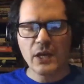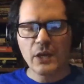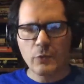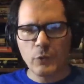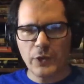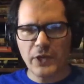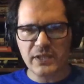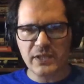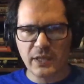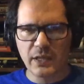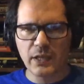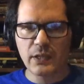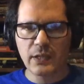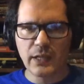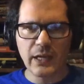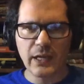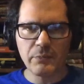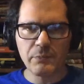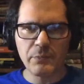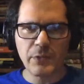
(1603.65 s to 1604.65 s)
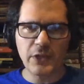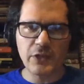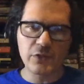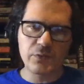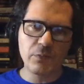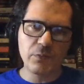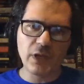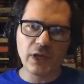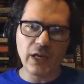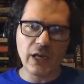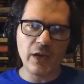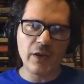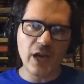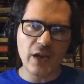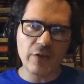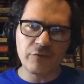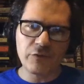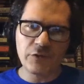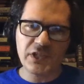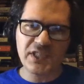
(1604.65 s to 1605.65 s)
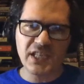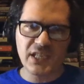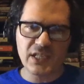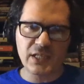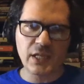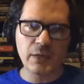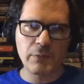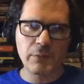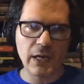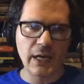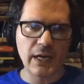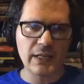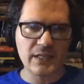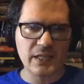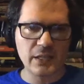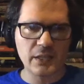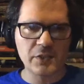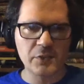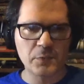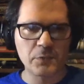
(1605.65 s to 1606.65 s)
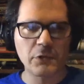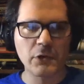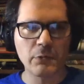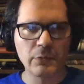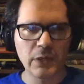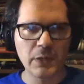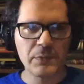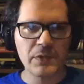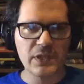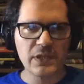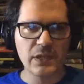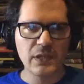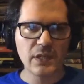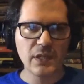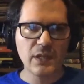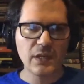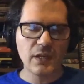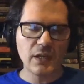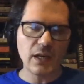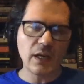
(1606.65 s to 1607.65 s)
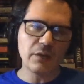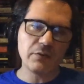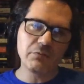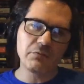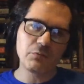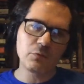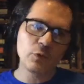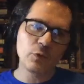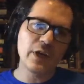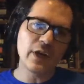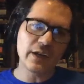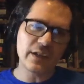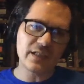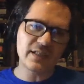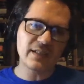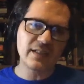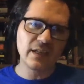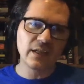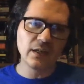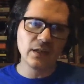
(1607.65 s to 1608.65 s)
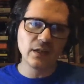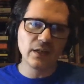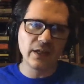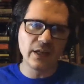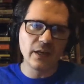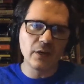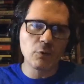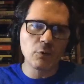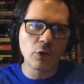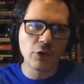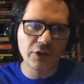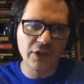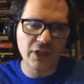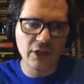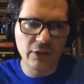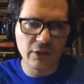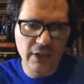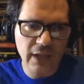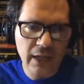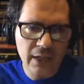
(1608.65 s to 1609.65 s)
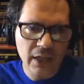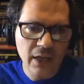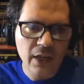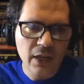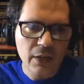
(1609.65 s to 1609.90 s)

We still are, because every system has its problems, and we are still working on that.